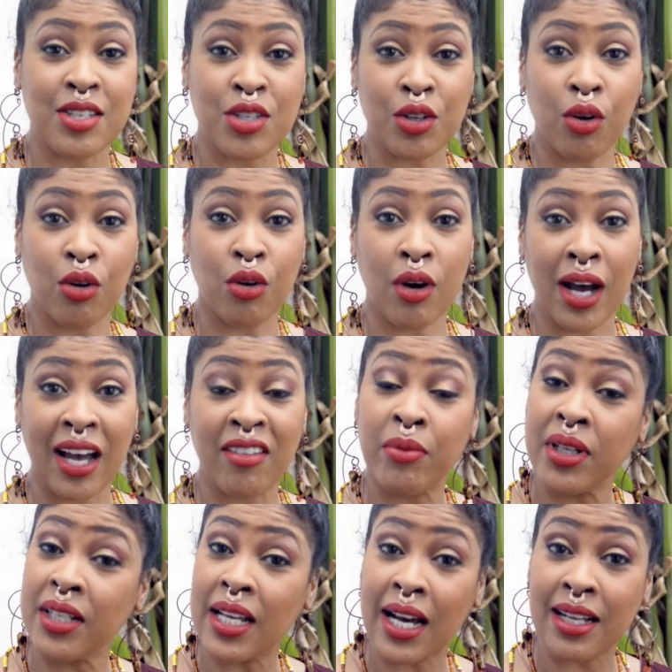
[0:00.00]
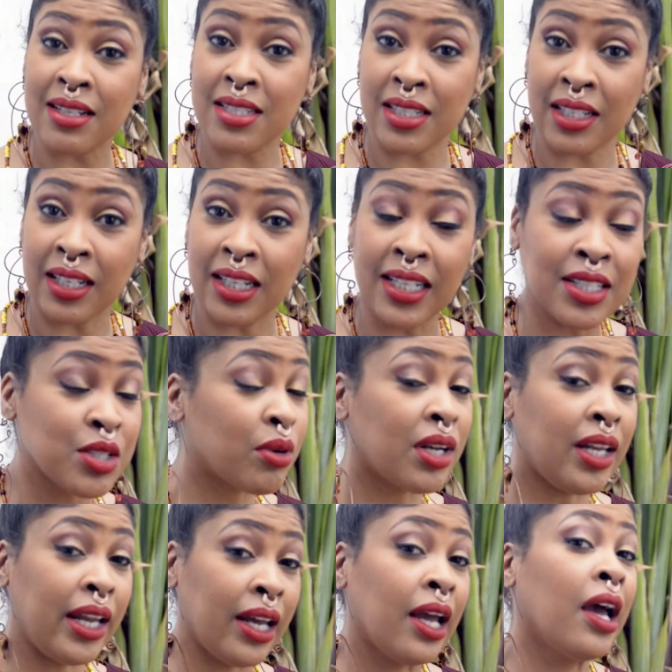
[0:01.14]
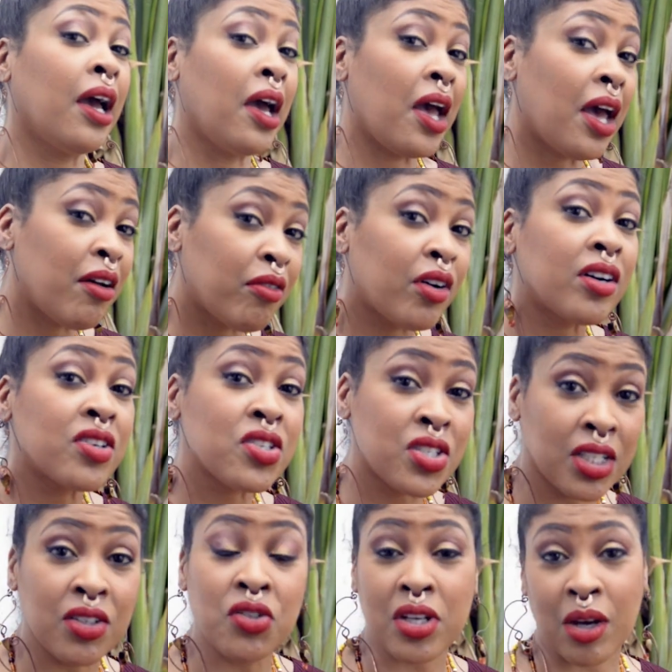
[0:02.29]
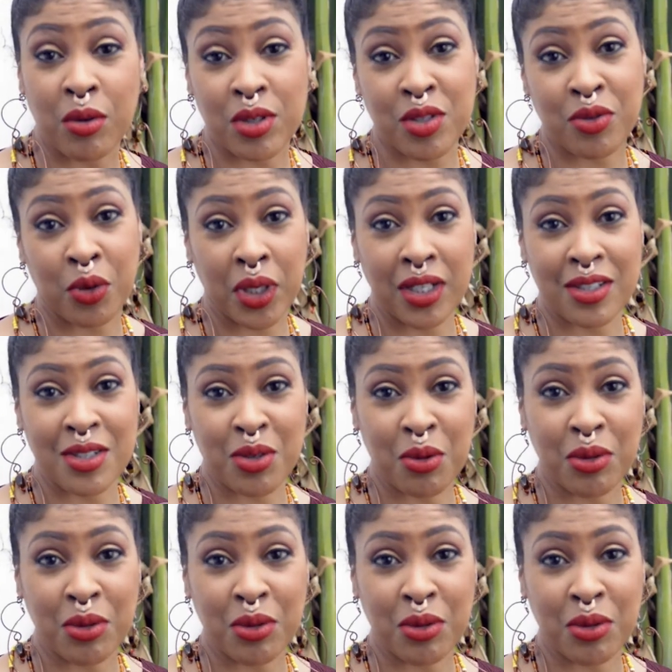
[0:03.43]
so I've been dancing literally ever since I was 4 years